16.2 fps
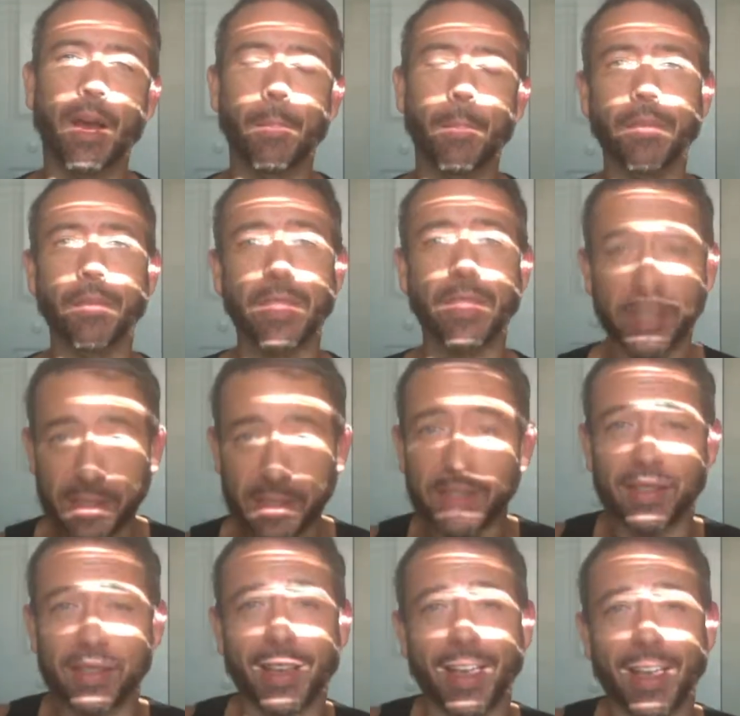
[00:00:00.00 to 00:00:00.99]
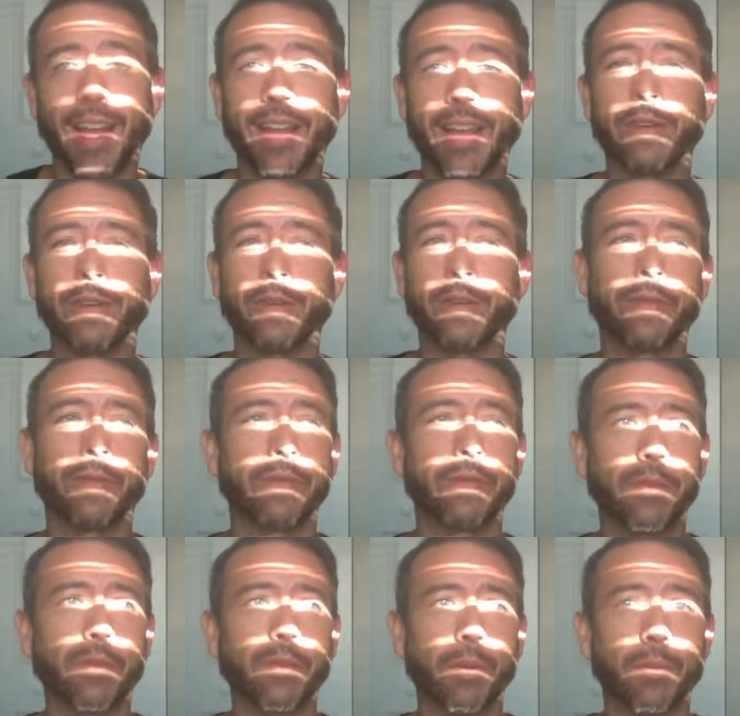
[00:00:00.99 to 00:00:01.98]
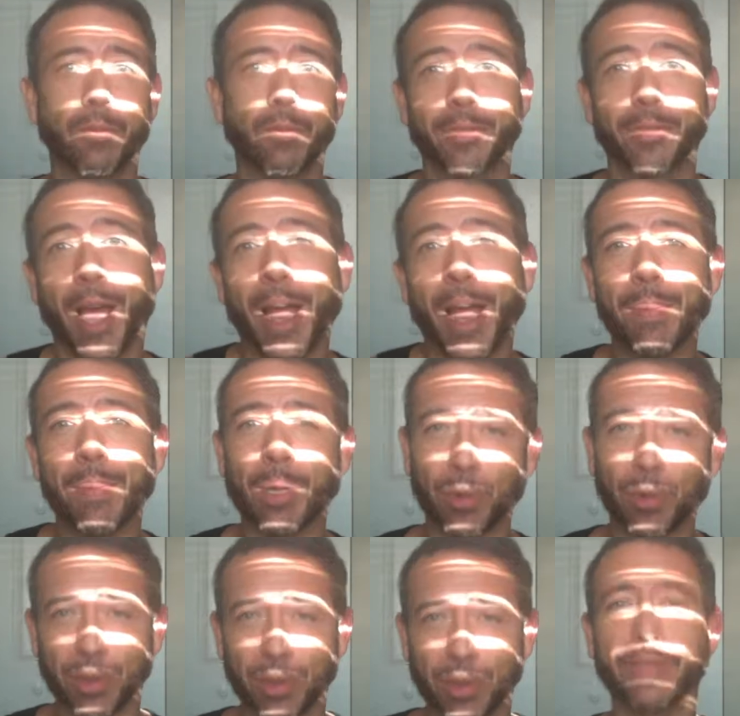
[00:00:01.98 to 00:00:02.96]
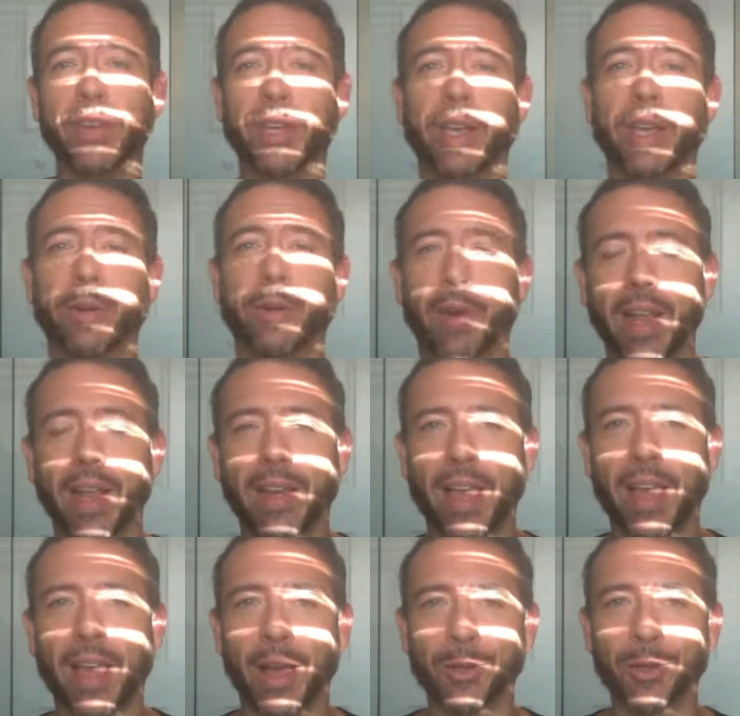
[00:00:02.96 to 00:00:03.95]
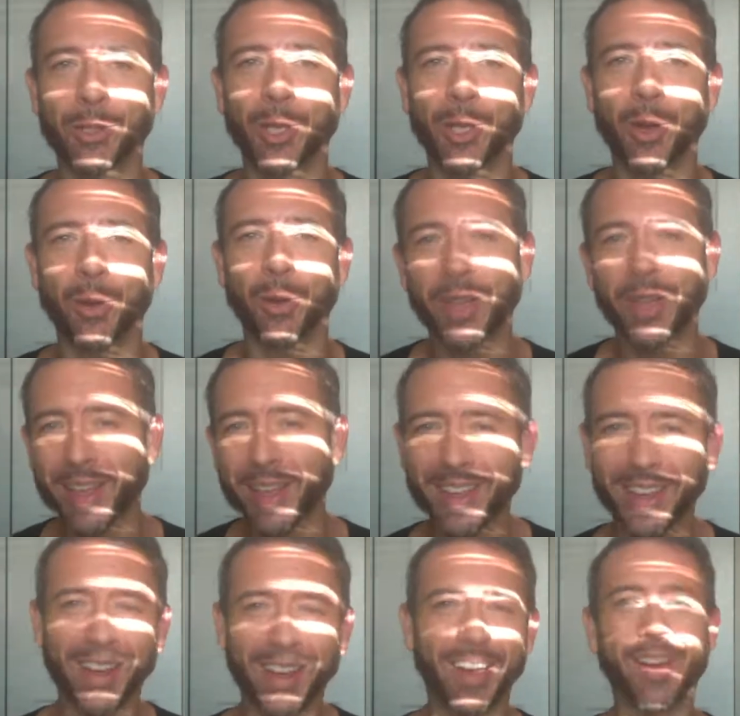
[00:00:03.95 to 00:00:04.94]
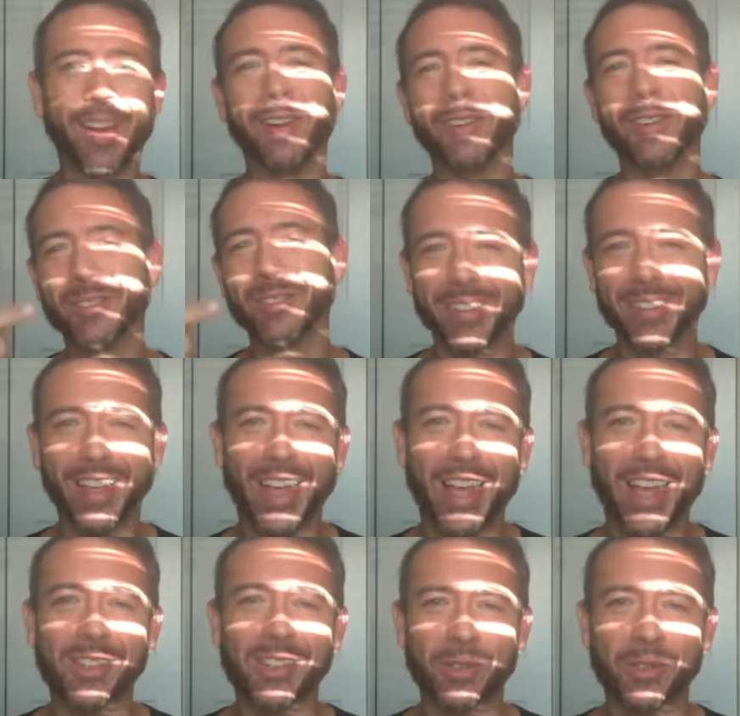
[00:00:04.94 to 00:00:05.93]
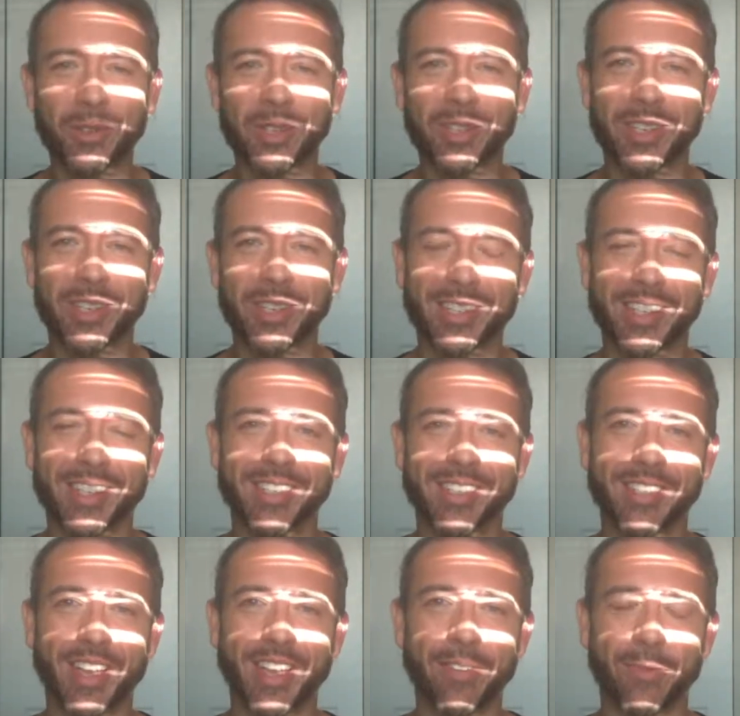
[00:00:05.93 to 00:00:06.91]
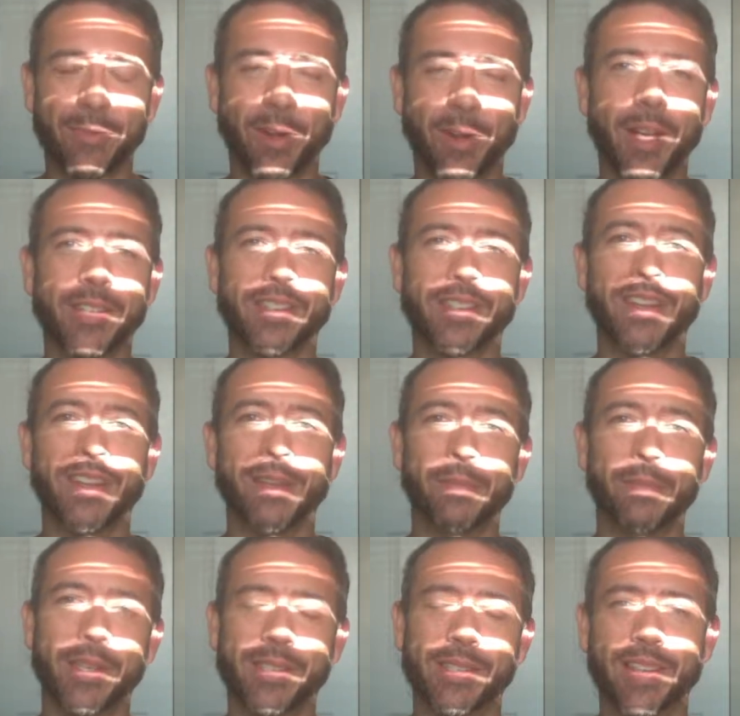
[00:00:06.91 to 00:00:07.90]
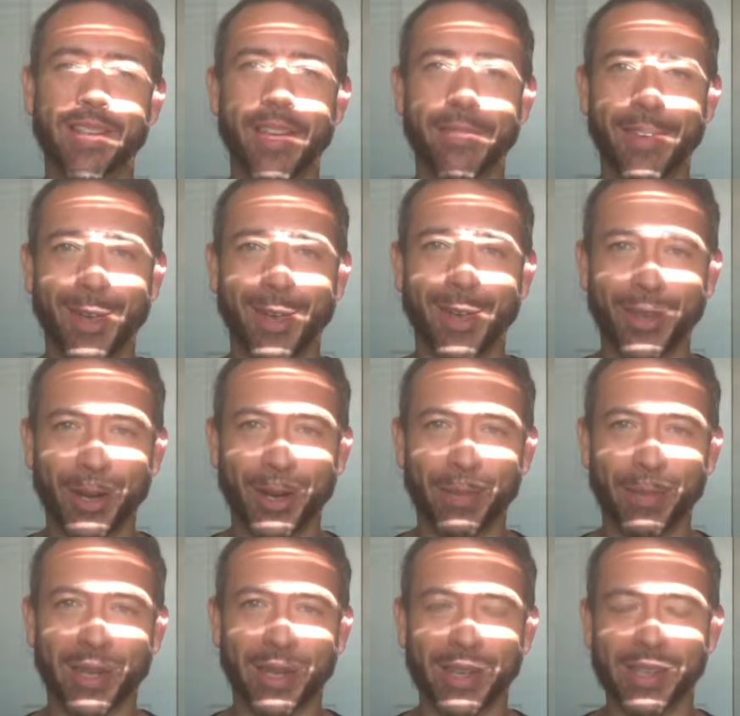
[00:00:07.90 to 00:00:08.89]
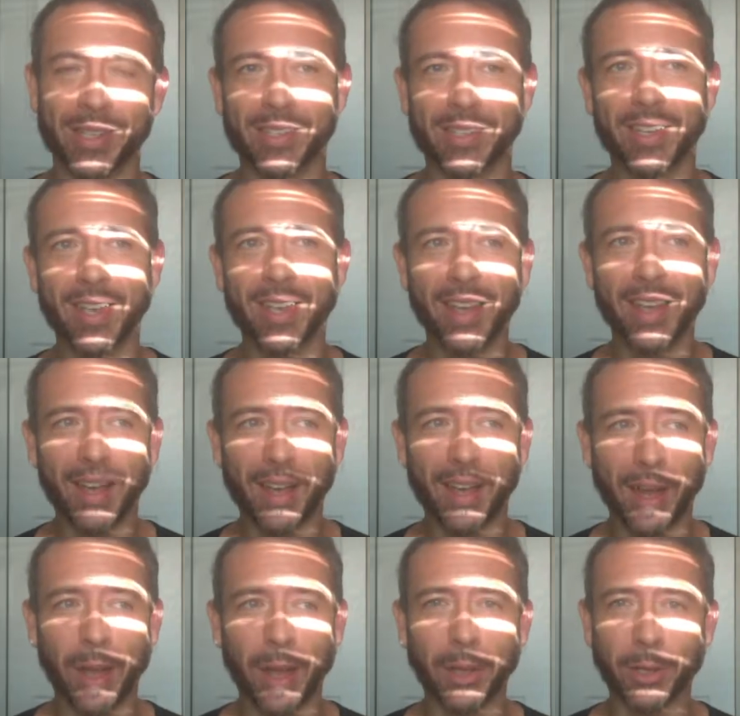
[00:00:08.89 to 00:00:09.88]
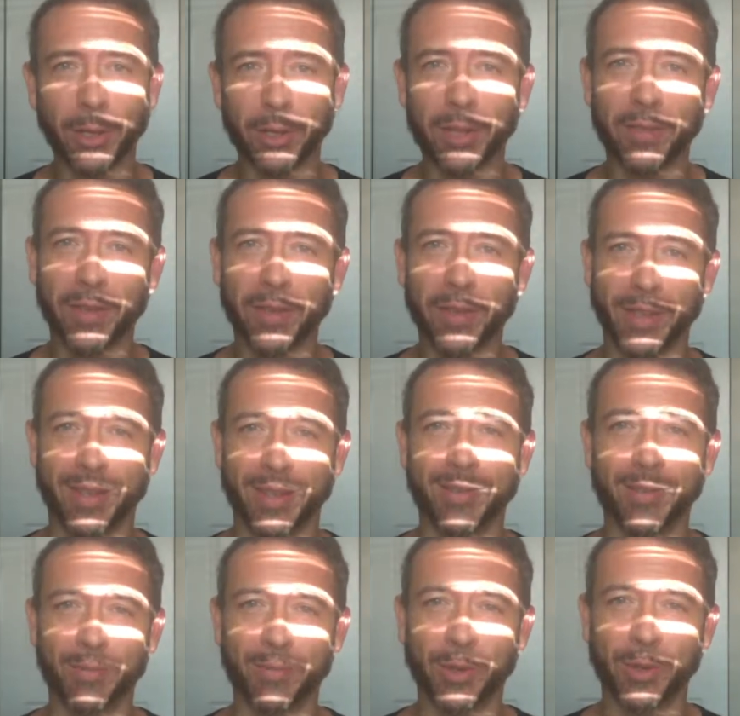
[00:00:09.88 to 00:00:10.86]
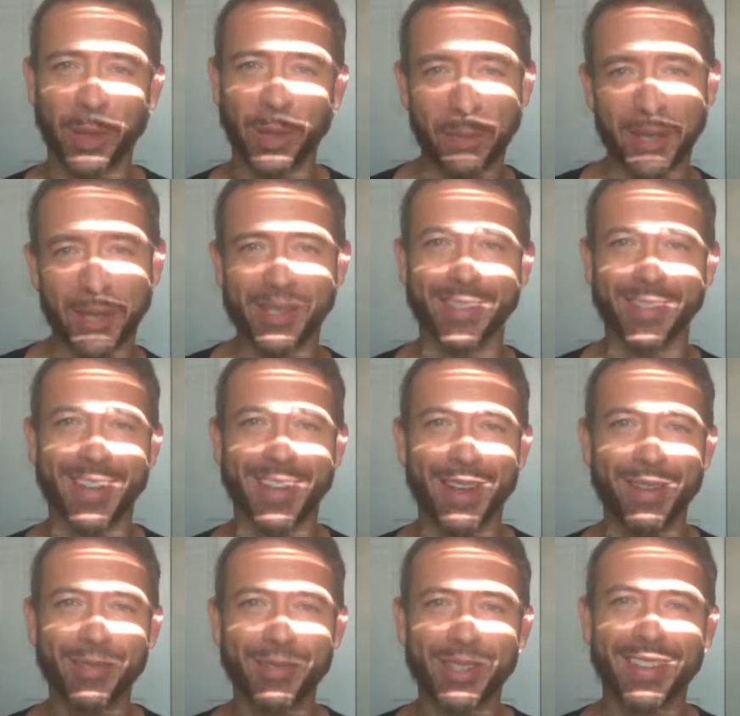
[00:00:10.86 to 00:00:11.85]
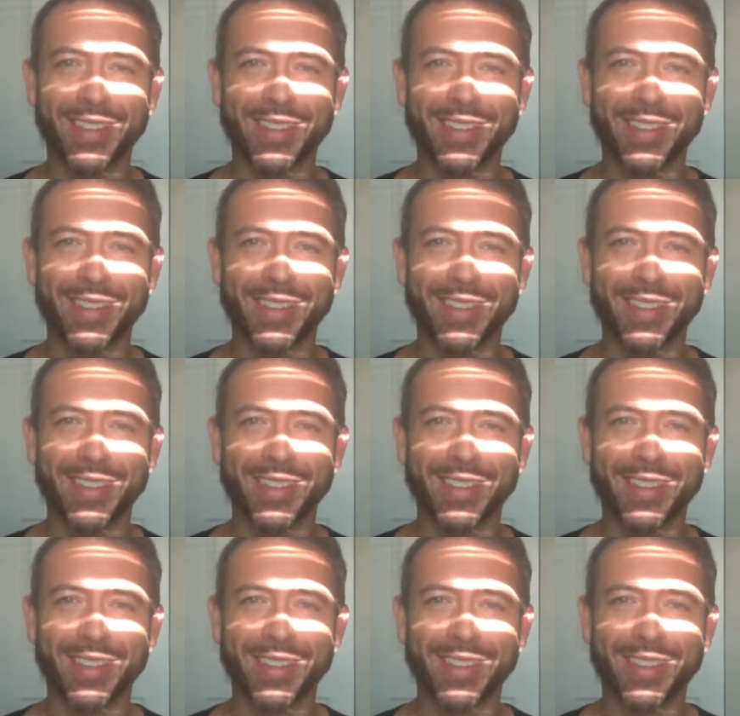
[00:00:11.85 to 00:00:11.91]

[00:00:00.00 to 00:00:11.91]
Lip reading: This is the kind of time that we're living in right now. So heads 360, stay frosty and be safe out there, because you're living in pretty amazing times.